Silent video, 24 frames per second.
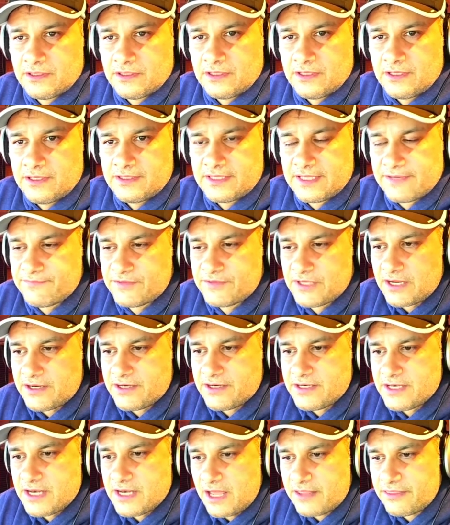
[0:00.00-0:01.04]
They've
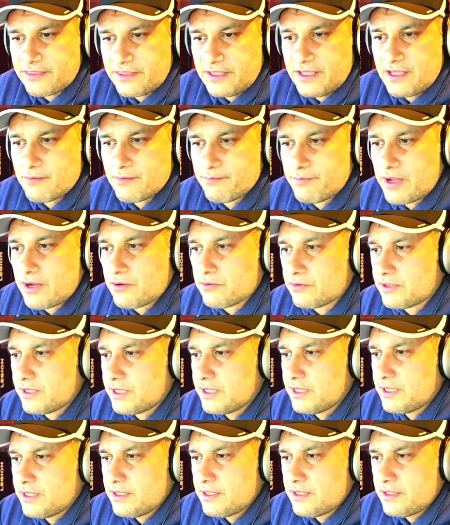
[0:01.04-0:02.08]
done nothing about
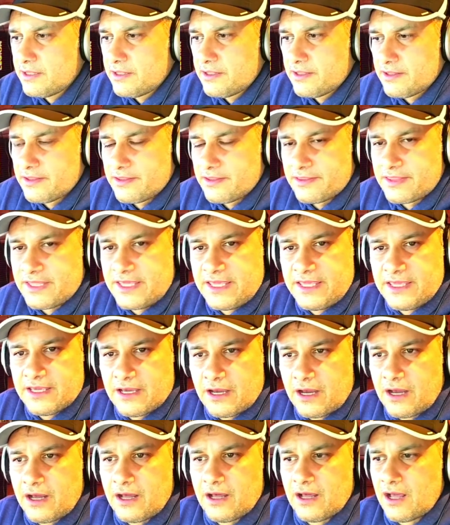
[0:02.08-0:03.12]
the
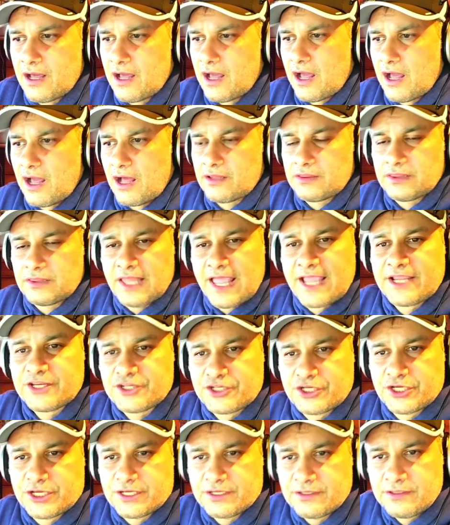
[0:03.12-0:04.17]

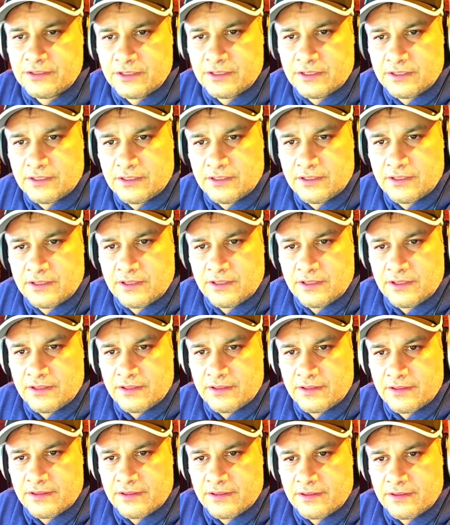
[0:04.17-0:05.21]
election
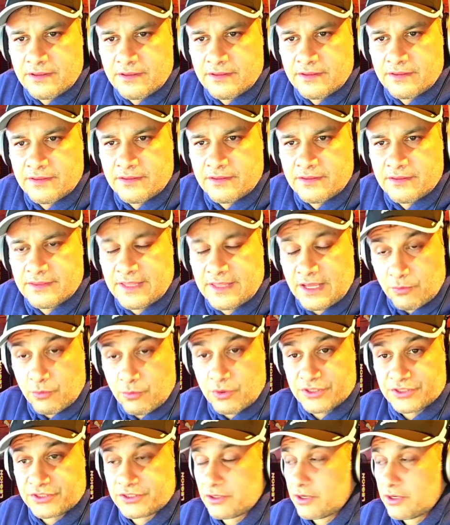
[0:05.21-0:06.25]
that
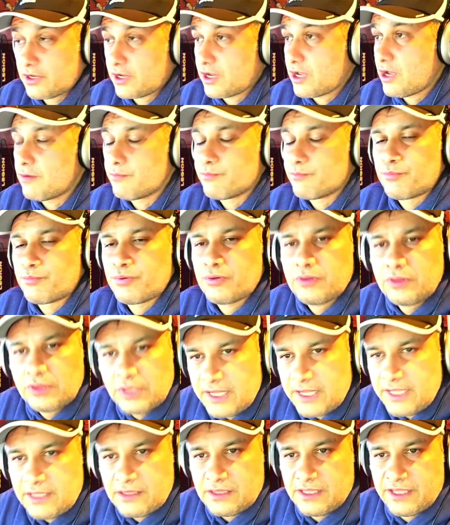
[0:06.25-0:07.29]
was
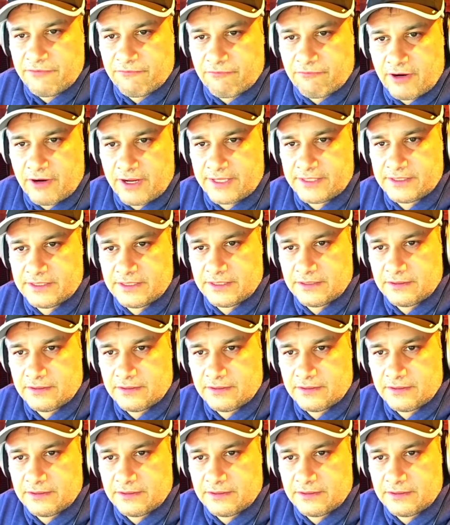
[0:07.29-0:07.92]
completely rigged.